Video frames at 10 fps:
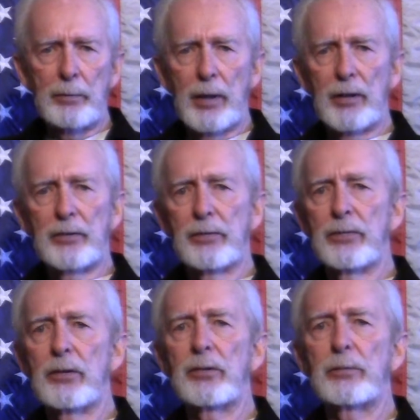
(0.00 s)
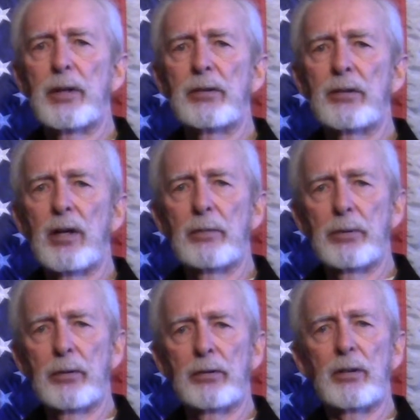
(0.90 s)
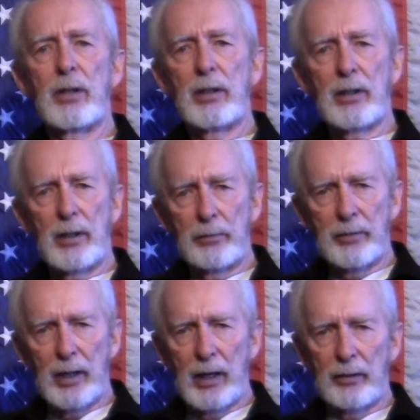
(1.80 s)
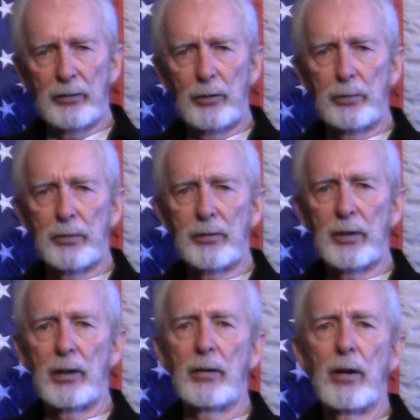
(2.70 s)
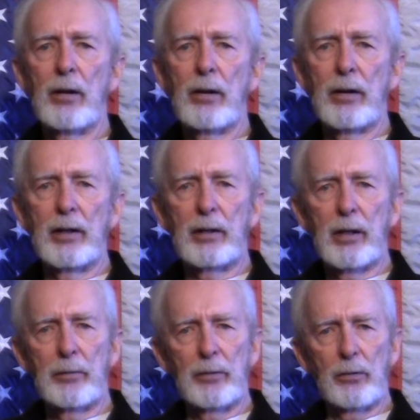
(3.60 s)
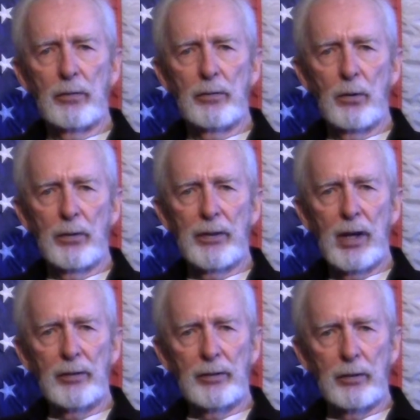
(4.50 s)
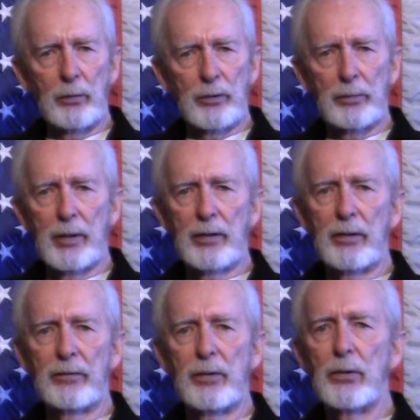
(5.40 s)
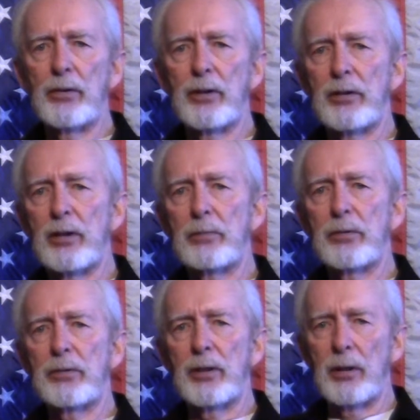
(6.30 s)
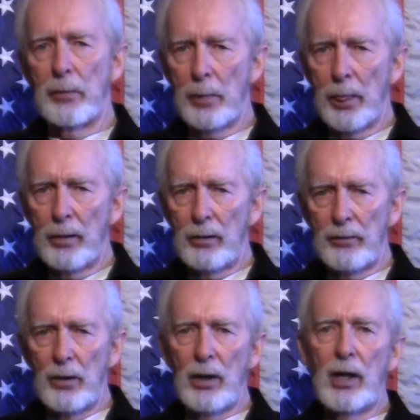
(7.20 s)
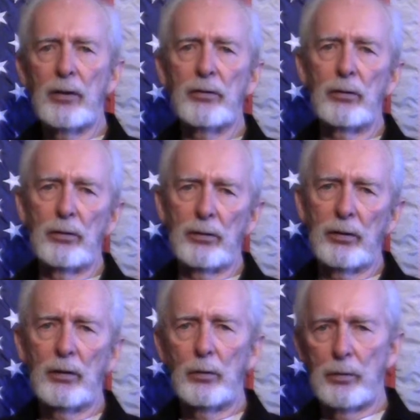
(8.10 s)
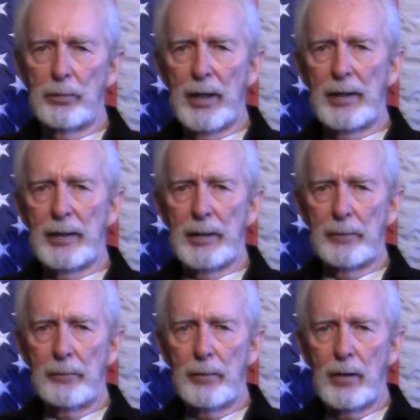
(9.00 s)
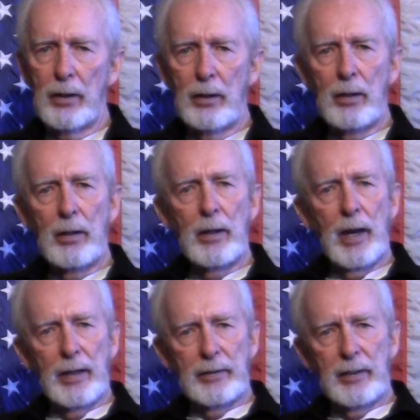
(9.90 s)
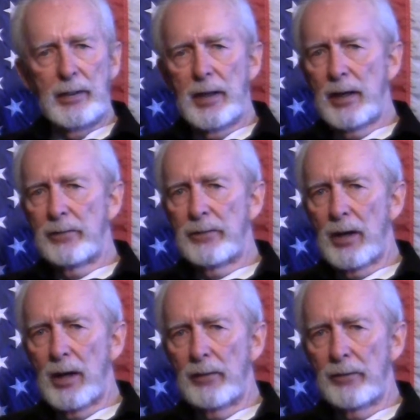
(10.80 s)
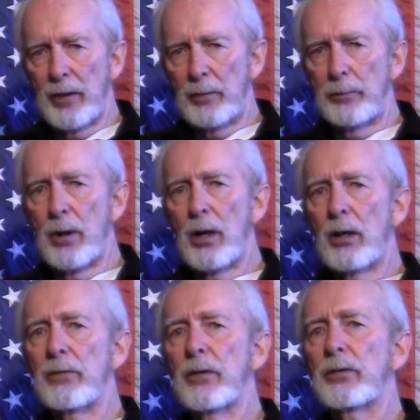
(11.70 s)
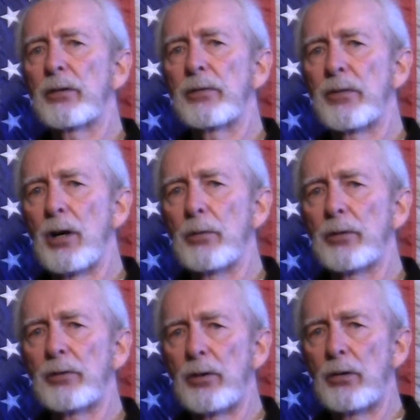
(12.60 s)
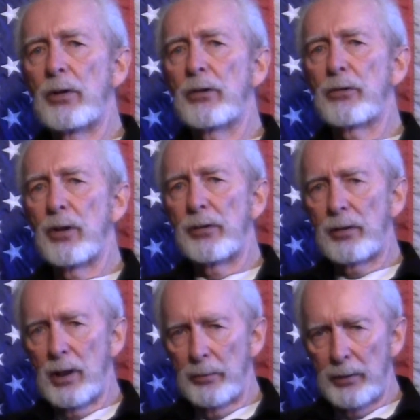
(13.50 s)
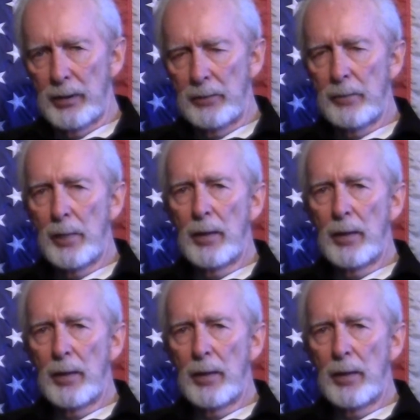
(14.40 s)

passed the first peacetime personal income tax, 2% on incomes over $4,000, which meant that fewer than 10% of all households would pay any. 1895, in Pollock versus Farmers Loan and Trust Company,